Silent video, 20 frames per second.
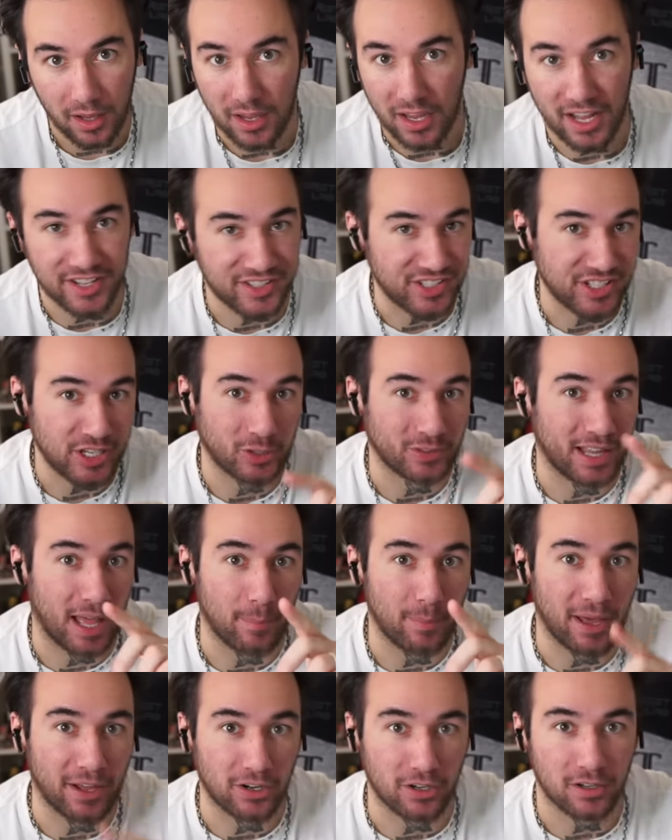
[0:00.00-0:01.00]
It's still not
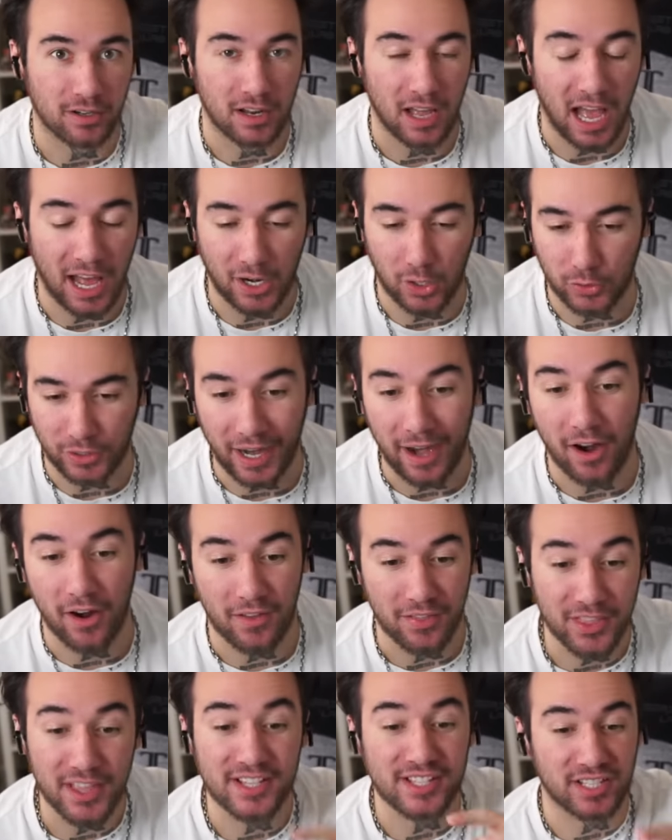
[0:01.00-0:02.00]
better. I don't care.
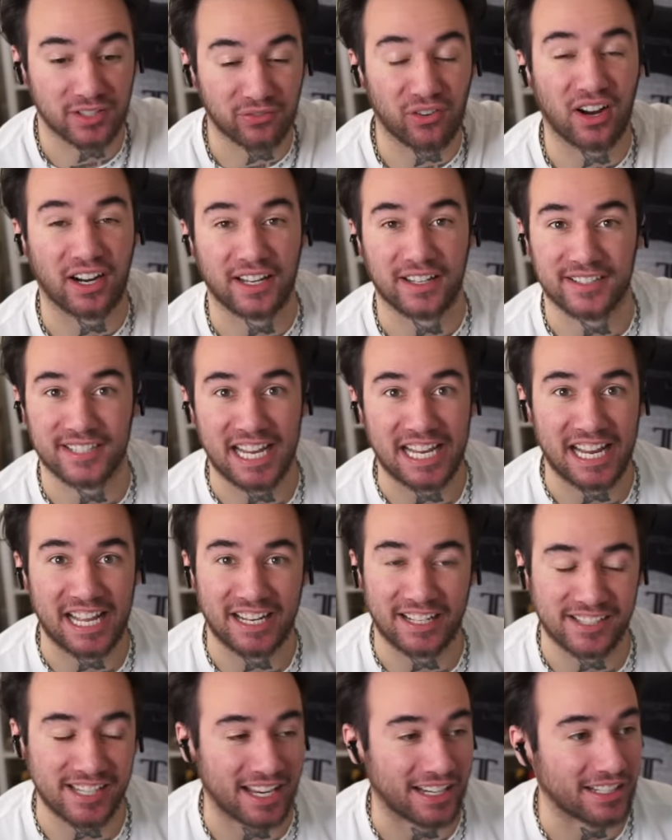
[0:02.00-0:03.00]
This is fucking 10 out
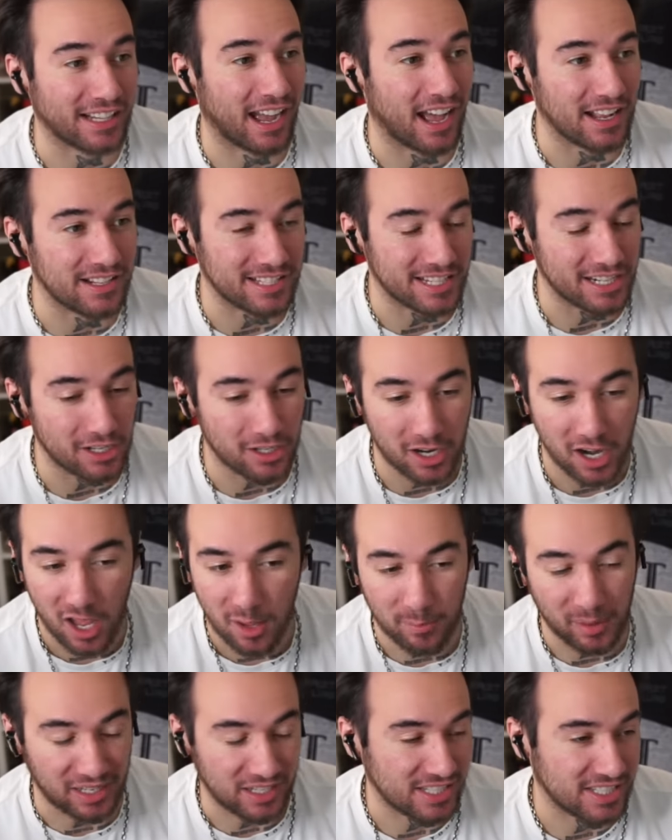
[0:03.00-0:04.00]
of 10 God tier,
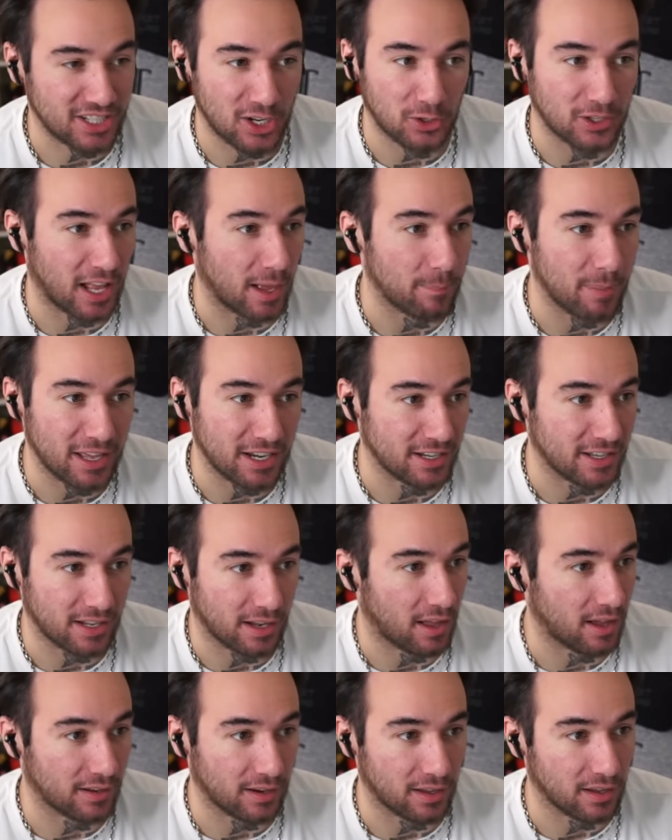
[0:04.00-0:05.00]
but it's still not better than
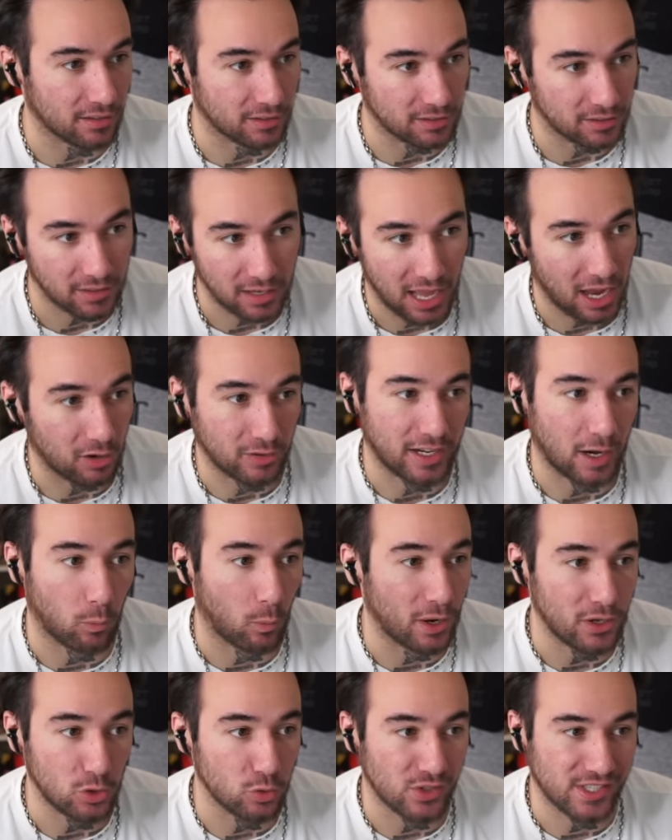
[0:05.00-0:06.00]
Hunter Hunter. I don't care
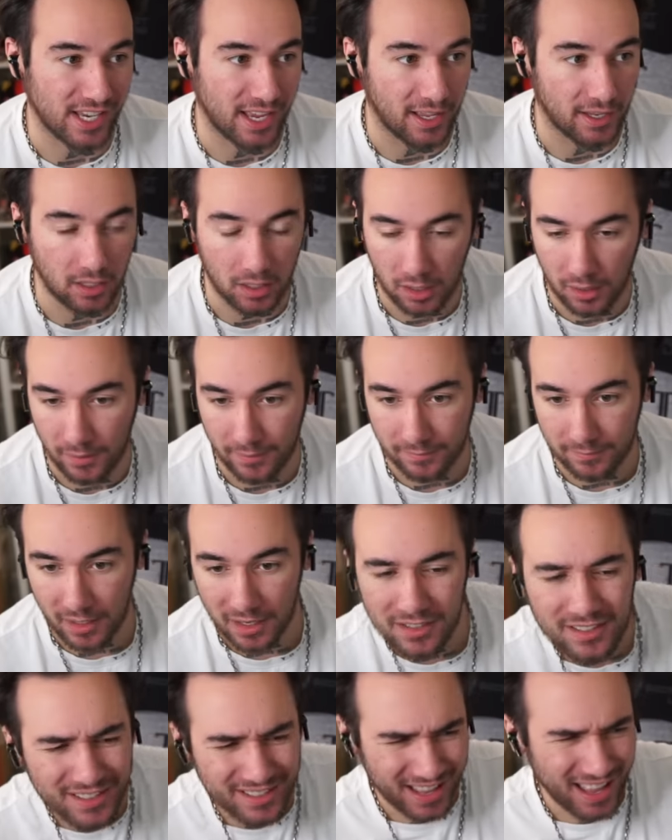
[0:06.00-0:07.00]

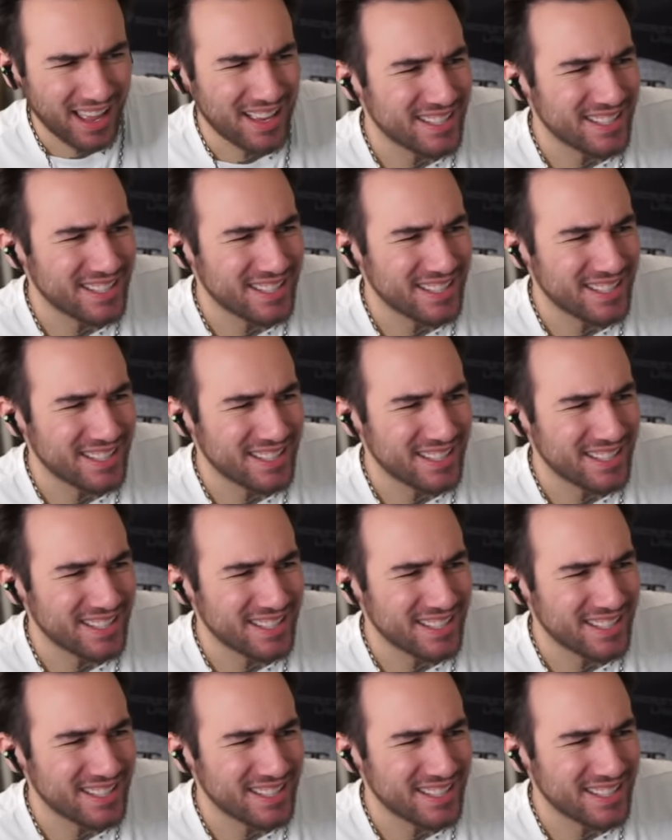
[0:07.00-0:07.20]
what you say.